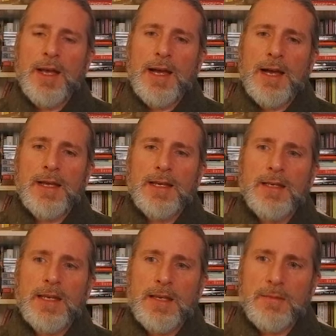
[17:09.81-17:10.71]
Uh,
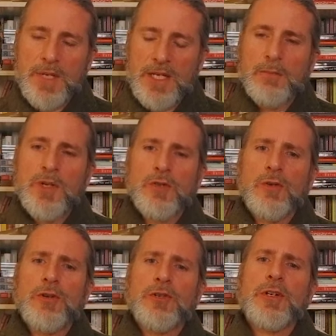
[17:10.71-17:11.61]
and, and being a much
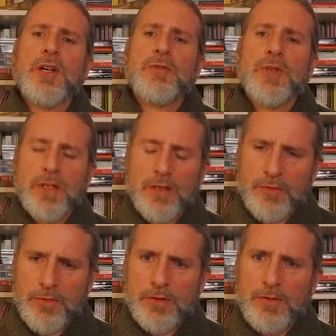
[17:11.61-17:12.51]
larger country and a
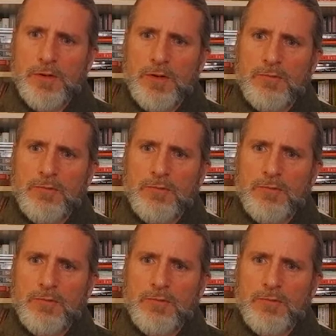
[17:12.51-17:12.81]
country uh,